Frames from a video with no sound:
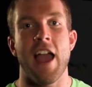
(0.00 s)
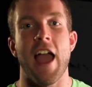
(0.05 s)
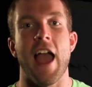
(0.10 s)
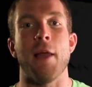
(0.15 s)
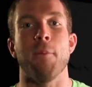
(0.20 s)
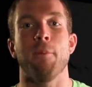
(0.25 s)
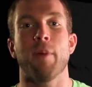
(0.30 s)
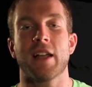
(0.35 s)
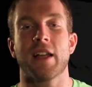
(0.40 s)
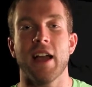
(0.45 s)

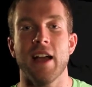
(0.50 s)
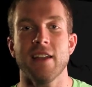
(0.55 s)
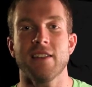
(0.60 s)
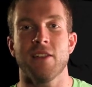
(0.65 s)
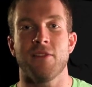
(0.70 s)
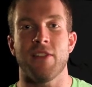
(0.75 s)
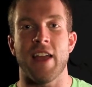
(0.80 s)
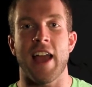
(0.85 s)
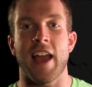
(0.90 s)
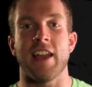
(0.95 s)
And because
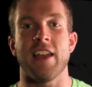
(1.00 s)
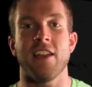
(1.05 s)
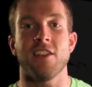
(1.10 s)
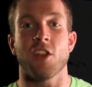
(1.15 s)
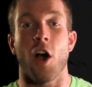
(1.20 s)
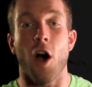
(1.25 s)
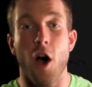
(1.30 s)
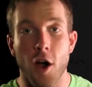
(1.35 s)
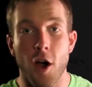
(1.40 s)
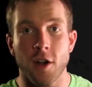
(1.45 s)
of that, his
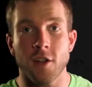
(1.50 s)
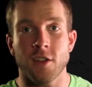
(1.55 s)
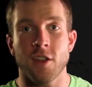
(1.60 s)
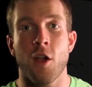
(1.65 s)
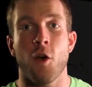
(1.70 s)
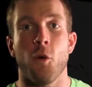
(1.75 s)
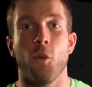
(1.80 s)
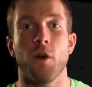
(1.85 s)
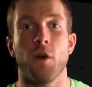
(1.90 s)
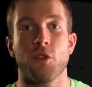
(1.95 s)
heart
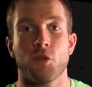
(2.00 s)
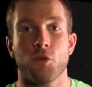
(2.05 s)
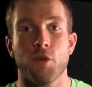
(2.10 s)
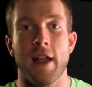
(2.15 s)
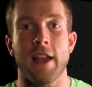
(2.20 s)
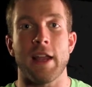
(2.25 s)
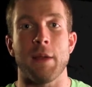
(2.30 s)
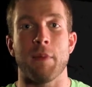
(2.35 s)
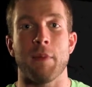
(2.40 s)
was ready.